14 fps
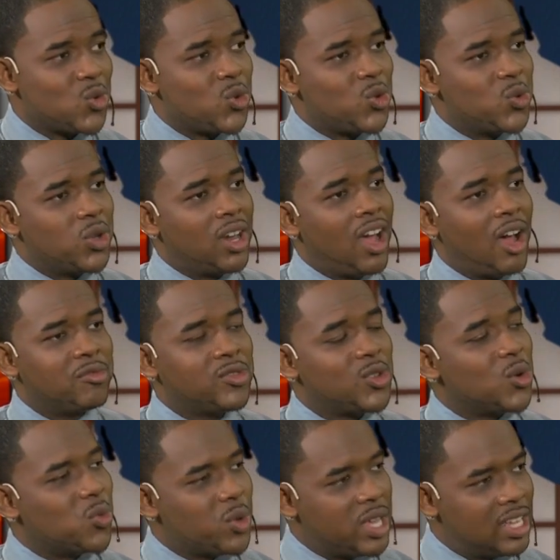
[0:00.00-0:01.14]
So you would have
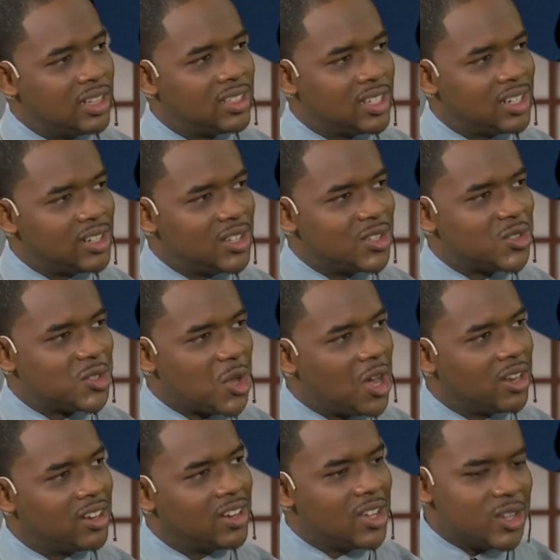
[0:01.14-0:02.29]
to wait till the
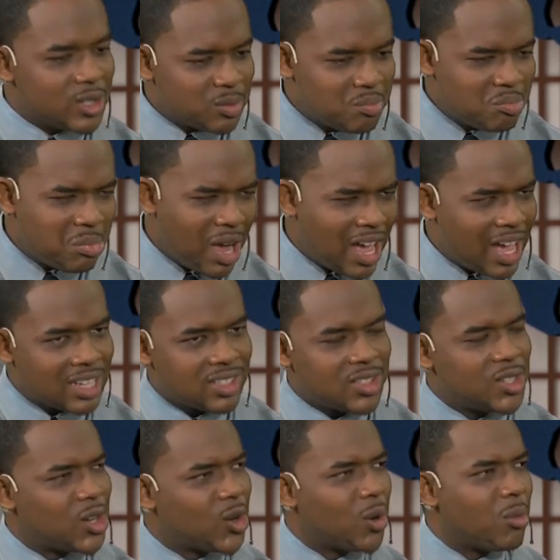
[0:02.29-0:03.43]
sun is past
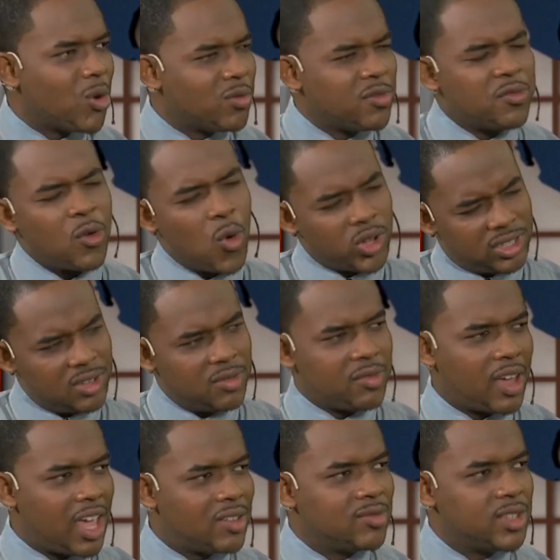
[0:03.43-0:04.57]
there about
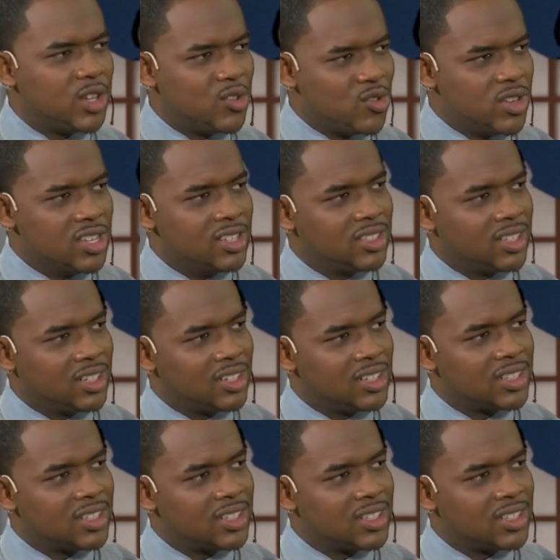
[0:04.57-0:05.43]
45 degrees in the